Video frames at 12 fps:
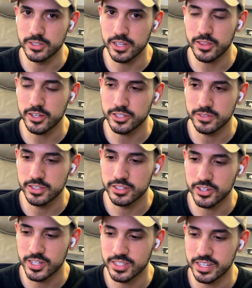I thought she was
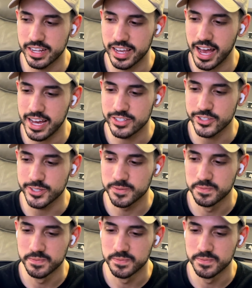interested in Kaji.